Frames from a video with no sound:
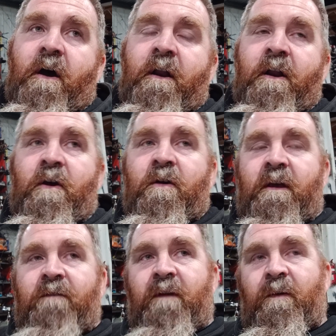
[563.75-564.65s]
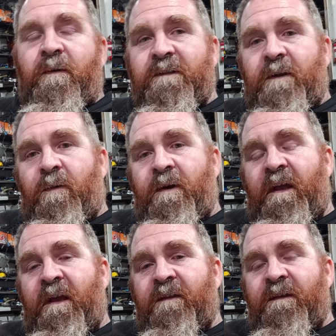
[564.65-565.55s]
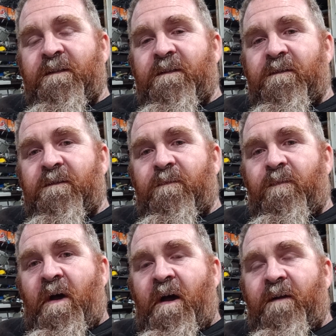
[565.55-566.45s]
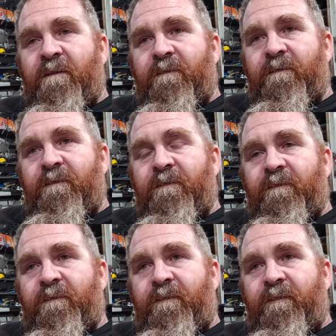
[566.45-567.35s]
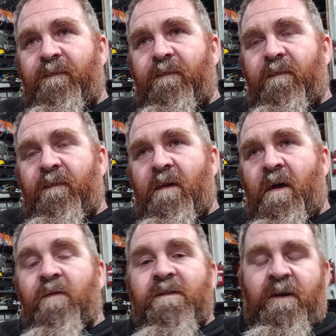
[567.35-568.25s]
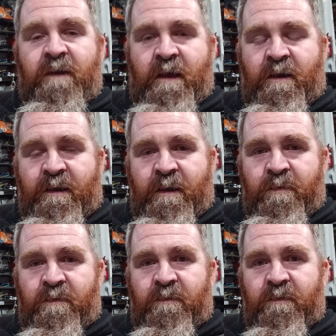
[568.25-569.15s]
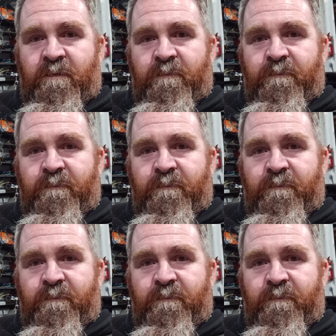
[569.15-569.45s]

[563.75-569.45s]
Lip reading: I don't know if anyone's going to want to hear this, but I'll tell you how it happened.